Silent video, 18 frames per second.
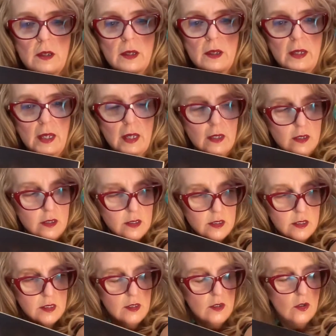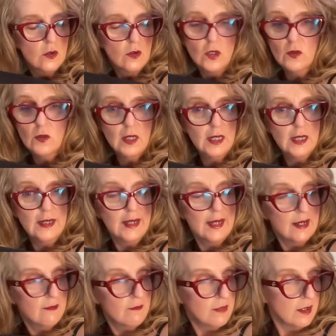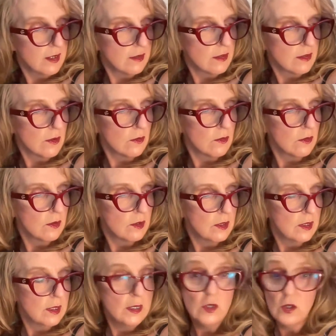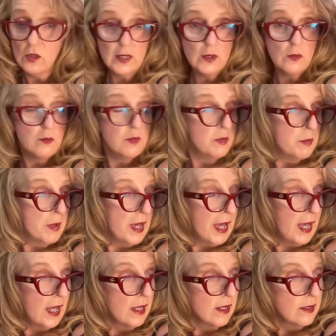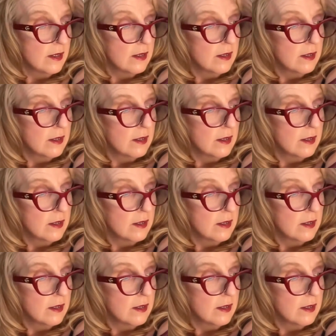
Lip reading: Yeah, you see, no, you can't have that though. No, that would be bad.